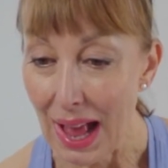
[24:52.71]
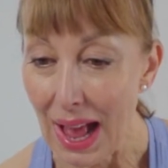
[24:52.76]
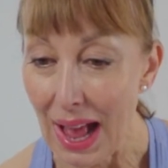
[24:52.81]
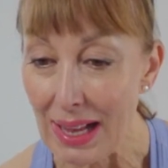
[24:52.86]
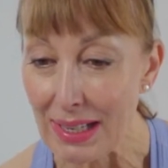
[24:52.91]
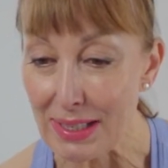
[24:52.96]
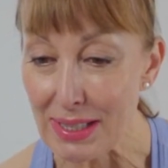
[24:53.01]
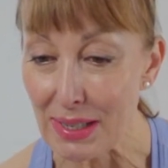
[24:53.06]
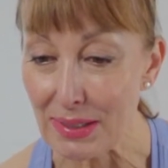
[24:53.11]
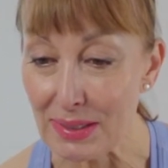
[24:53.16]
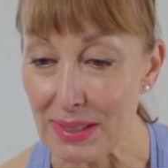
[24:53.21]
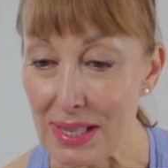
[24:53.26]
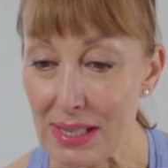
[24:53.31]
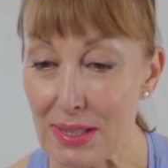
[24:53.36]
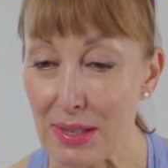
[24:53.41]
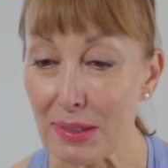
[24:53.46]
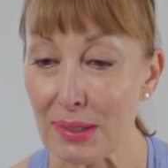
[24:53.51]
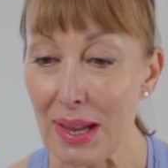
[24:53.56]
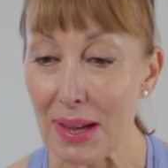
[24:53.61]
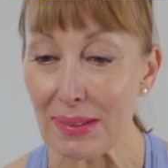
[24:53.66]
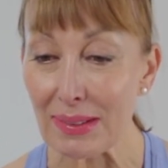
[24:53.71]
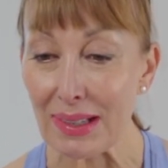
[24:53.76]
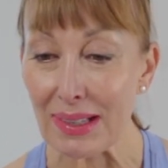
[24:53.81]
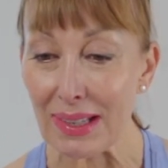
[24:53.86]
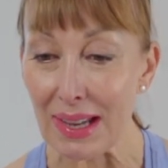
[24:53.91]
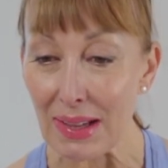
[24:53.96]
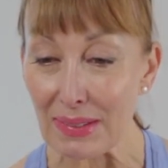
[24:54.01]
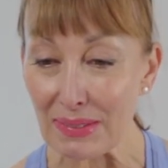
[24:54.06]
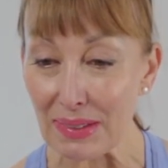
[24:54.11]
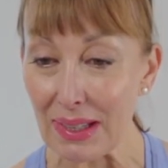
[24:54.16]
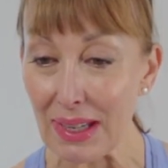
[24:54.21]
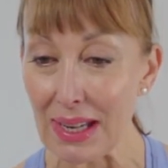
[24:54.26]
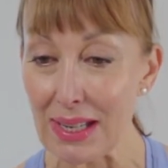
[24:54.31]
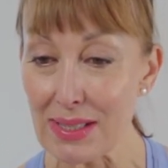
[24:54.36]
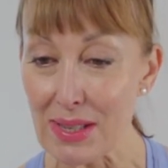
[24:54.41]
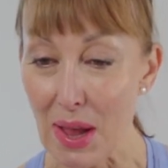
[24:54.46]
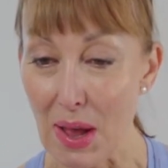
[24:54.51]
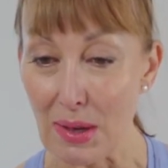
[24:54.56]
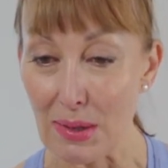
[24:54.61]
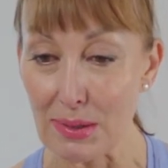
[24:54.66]
And Cheryl says, you're now 11
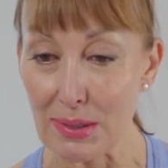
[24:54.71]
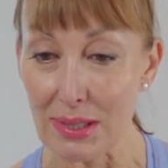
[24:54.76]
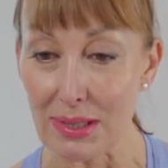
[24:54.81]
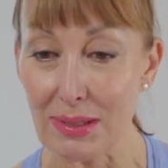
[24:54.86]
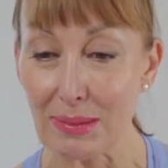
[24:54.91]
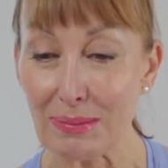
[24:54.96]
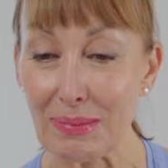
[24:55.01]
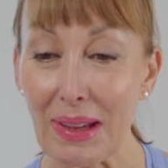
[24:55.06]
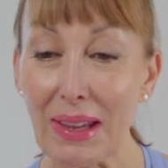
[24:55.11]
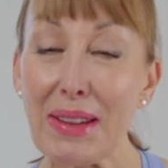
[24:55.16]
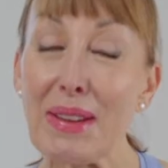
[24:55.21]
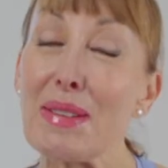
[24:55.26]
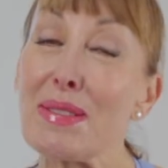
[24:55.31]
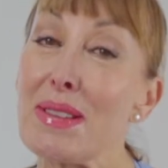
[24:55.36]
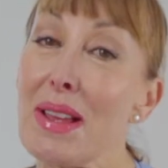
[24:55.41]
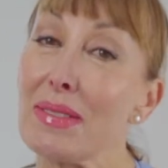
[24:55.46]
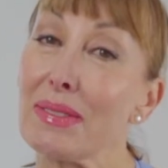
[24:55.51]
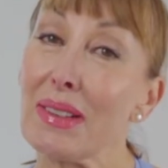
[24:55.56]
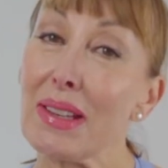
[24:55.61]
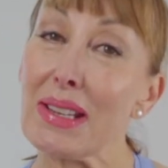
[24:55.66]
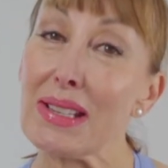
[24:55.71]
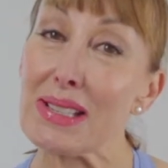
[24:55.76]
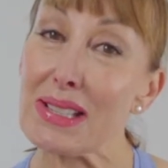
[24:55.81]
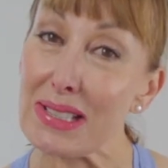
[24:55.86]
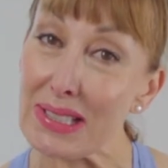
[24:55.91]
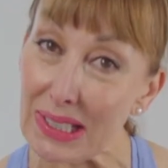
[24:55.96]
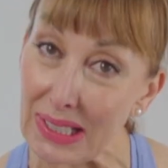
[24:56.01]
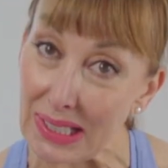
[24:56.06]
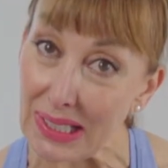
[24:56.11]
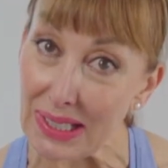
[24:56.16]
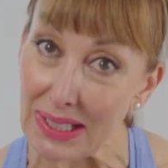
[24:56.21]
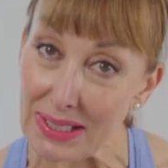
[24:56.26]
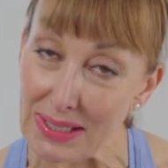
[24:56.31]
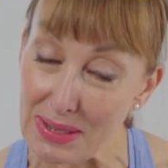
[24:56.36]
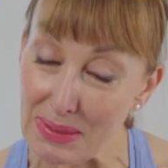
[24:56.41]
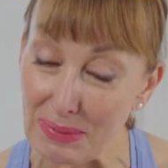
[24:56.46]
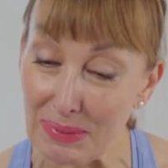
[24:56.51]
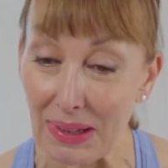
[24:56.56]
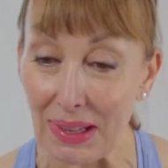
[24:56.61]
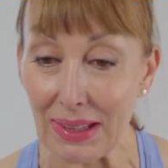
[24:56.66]
years older than me. You're definitely senior
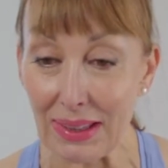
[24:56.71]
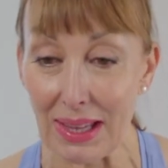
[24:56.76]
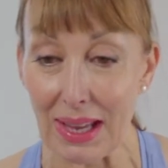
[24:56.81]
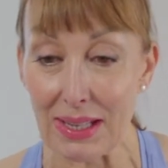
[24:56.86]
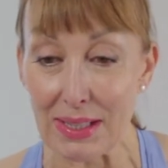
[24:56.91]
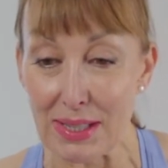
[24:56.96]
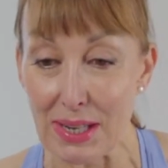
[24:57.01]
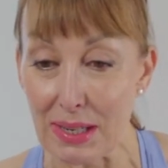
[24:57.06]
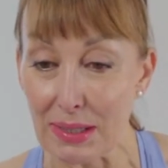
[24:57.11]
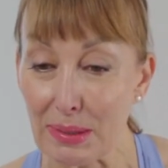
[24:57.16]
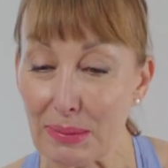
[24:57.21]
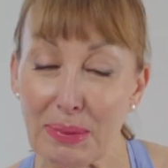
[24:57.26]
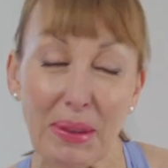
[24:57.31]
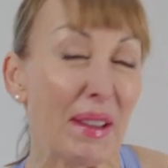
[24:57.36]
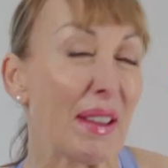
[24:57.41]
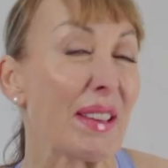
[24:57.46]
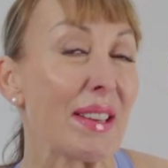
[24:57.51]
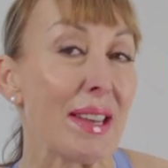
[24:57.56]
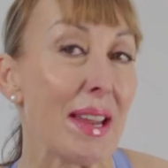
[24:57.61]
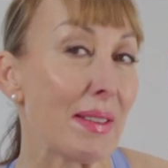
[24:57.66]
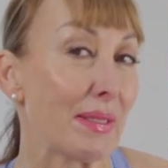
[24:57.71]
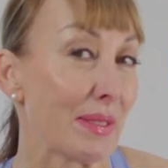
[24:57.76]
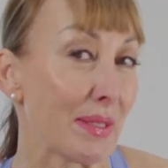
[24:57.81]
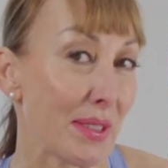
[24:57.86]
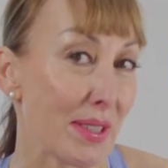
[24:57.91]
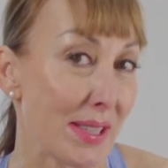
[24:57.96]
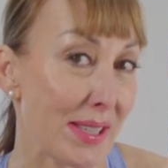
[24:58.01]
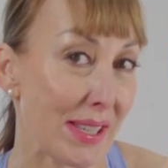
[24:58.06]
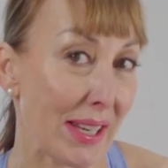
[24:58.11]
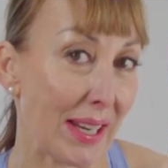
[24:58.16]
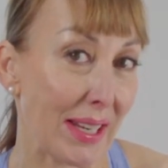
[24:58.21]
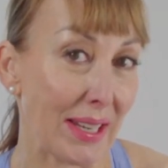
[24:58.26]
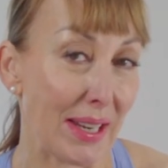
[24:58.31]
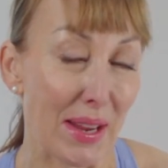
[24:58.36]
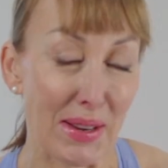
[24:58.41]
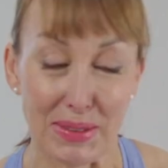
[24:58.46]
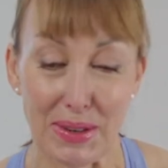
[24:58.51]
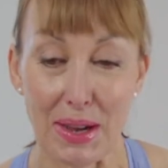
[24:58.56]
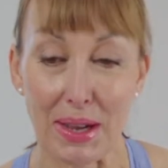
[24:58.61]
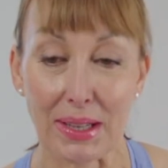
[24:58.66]
to me then, Cheryl, but you're never a
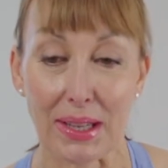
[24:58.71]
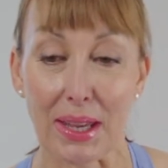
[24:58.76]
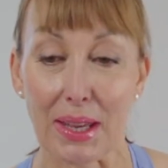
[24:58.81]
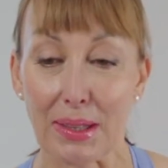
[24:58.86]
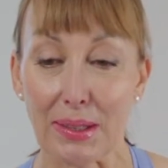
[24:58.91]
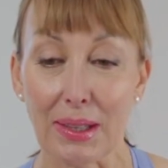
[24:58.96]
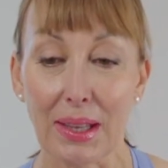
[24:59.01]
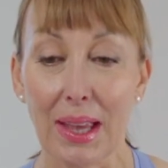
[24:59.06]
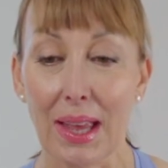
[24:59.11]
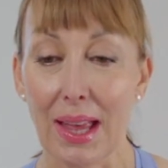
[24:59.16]
senior, are you?